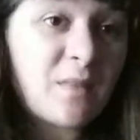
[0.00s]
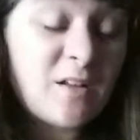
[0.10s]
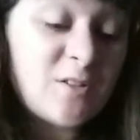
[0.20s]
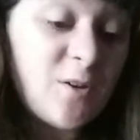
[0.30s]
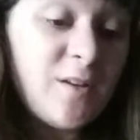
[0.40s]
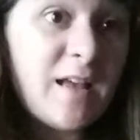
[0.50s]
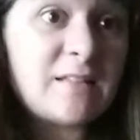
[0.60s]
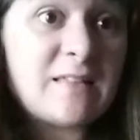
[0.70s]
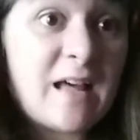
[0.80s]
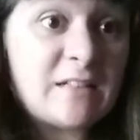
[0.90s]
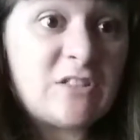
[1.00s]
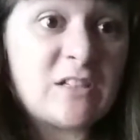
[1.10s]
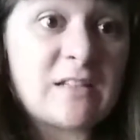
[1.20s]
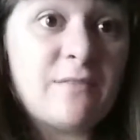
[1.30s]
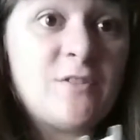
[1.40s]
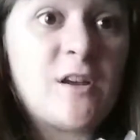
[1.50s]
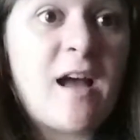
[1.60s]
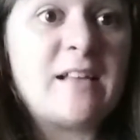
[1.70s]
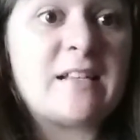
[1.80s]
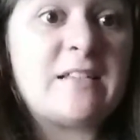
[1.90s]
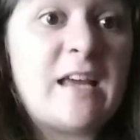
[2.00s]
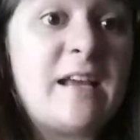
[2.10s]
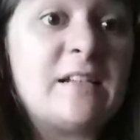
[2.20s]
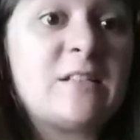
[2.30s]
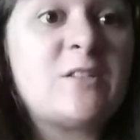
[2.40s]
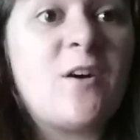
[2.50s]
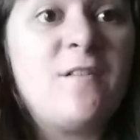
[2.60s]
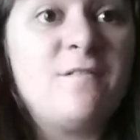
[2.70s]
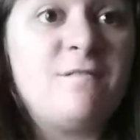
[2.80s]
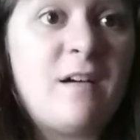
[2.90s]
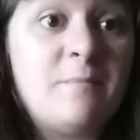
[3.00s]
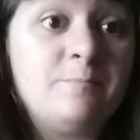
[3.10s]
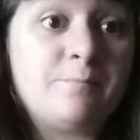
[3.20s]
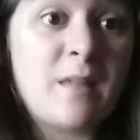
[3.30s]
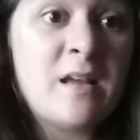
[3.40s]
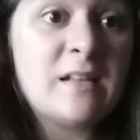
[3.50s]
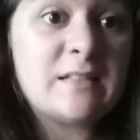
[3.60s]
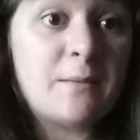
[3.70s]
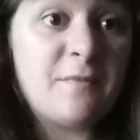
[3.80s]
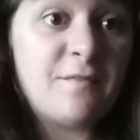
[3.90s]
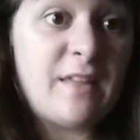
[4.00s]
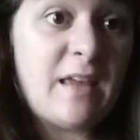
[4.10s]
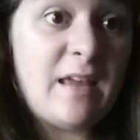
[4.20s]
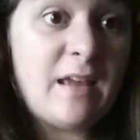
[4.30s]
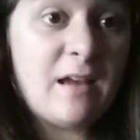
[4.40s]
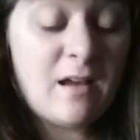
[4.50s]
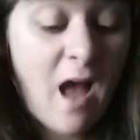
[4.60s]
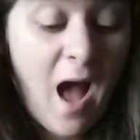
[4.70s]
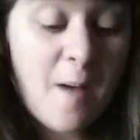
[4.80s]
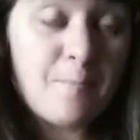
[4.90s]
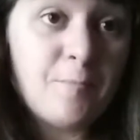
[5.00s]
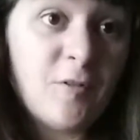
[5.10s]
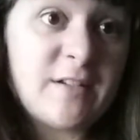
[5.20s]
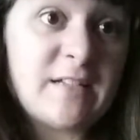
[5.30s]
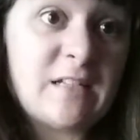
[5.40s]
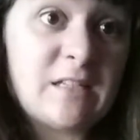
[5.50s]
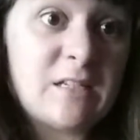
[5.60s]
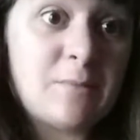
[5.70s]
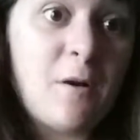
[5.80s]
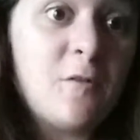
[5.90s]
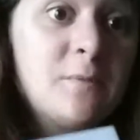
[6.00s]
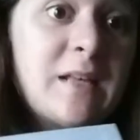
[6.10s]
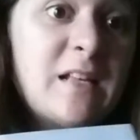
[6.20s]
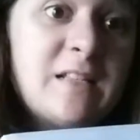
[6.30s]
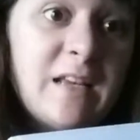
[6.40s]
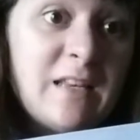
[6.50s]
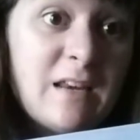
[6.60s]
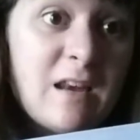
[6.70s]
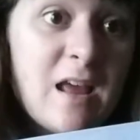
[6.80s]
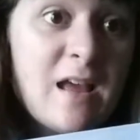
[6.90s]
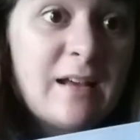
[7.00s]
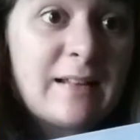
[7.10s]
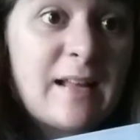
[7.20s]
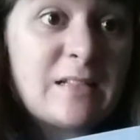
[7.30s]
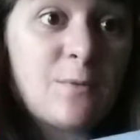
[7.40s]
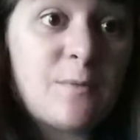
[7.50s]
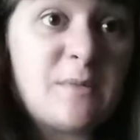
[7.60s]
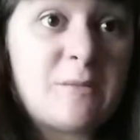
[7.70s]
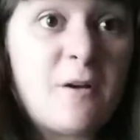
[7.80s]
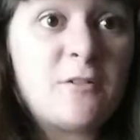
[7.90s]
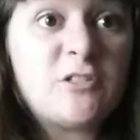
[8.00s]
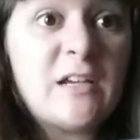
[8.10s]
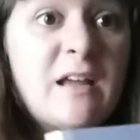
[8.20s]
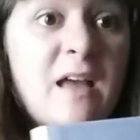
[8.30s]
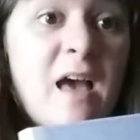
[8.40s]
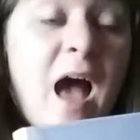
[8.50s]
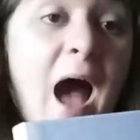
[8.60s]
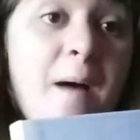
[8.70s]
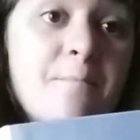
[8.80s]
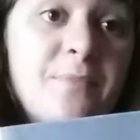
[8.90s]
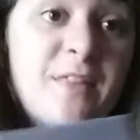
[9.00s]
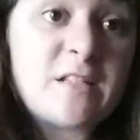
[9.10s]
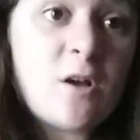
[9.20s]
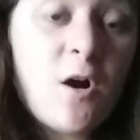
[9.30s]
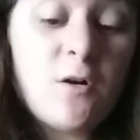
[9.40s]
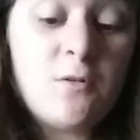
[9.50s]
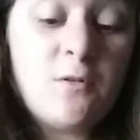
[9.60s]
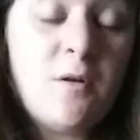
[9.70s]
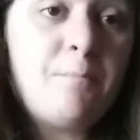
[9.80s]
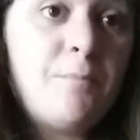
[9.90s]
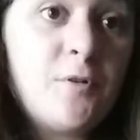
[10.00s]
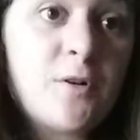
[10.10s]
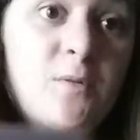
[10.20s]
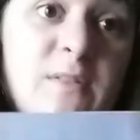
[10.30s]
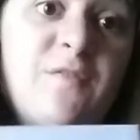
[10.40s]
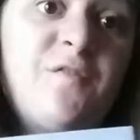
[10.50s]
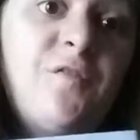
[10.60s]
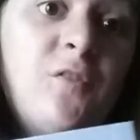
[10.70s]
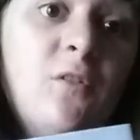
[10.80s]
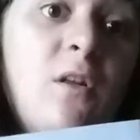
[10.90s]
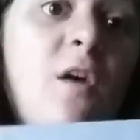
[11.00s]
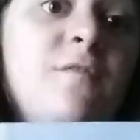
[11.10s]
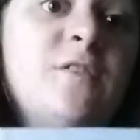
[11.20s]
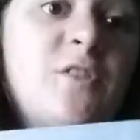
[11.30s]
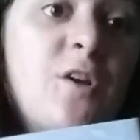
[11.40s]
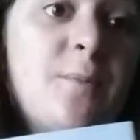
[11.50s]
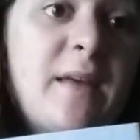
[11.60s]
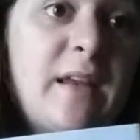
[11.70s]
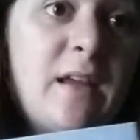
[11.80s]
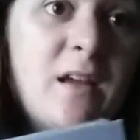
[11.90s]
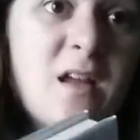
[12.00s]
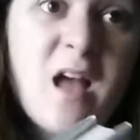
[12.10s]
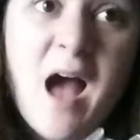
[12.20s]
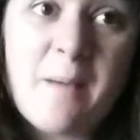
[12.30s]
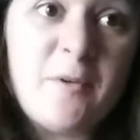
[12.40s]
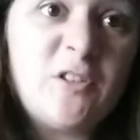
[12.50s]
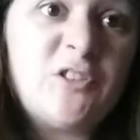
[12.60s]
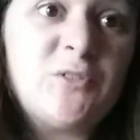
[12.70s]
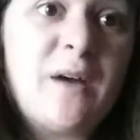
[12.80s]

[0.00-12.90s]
So yes, that just gives you guys a taste of some of the Bronte sisters poems as seen in classic women's poetry. This whole book was full of so many emotional